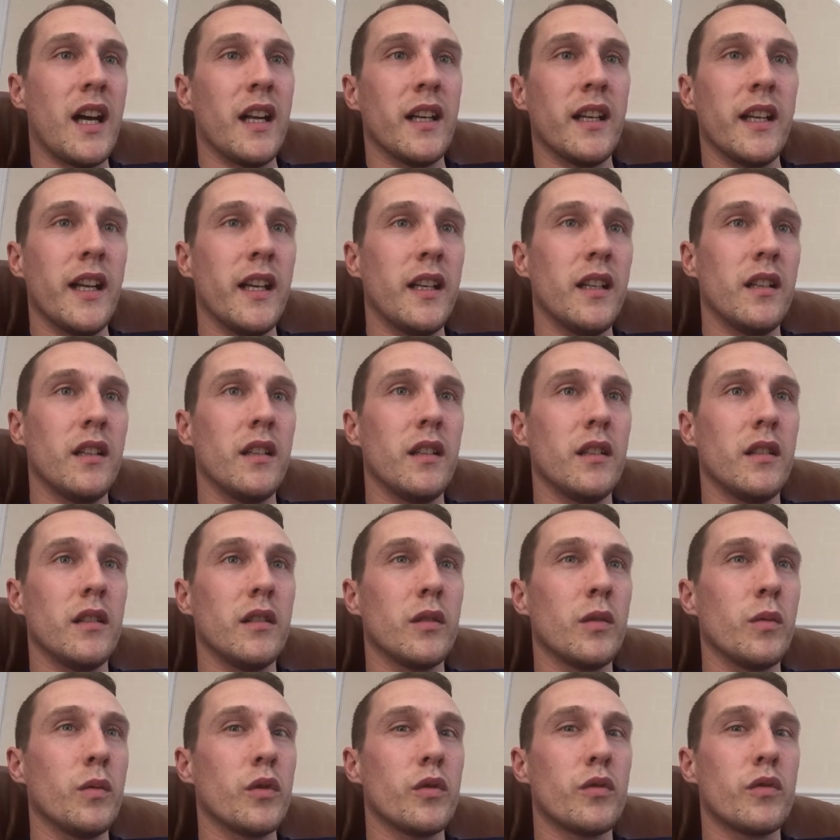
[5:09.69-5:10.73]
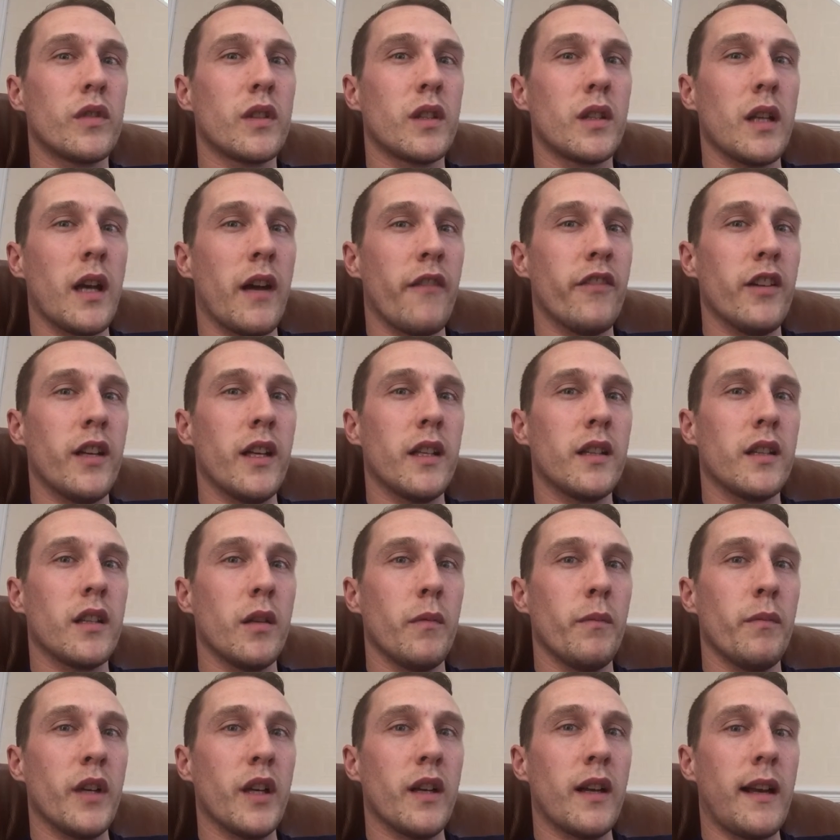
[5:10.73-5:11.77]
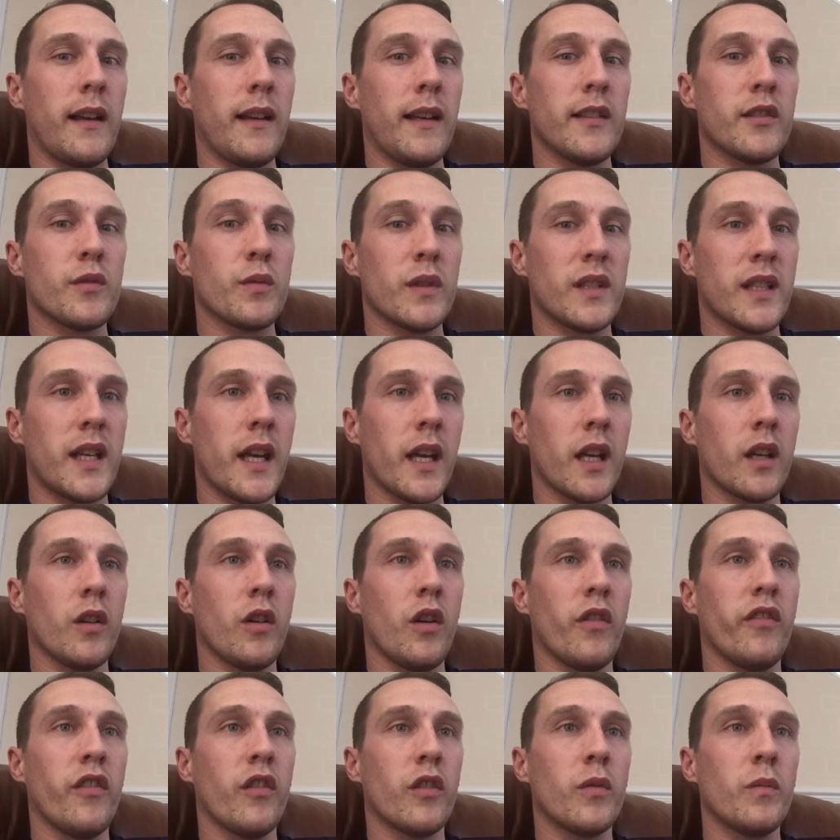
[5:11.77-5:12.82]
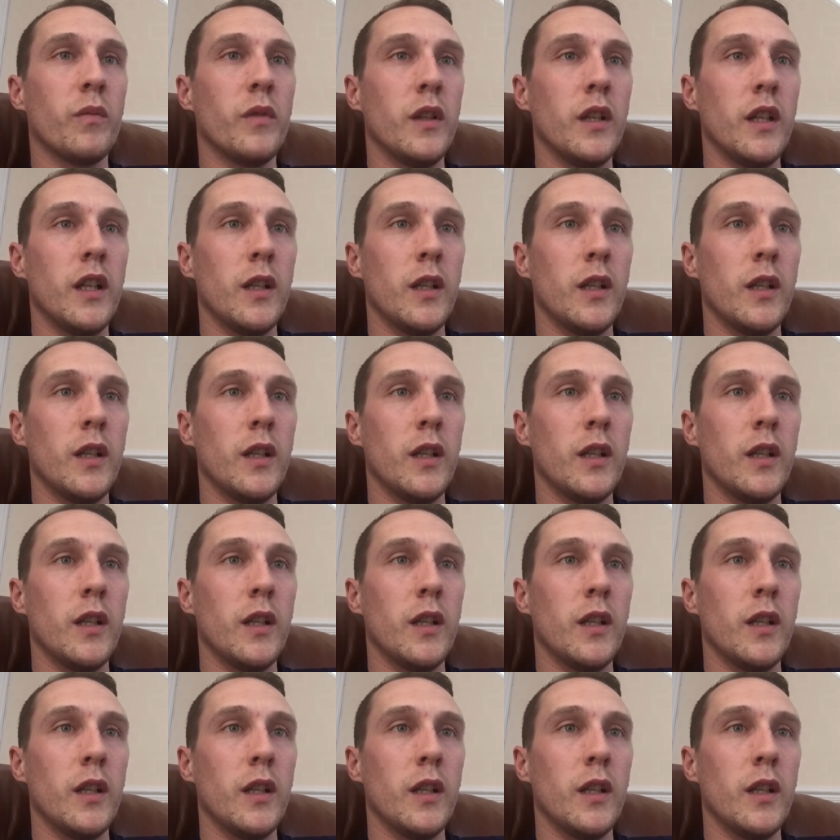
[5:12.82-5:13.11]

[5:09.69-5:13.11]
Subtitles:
And then I've heard that Morales was kicking off on him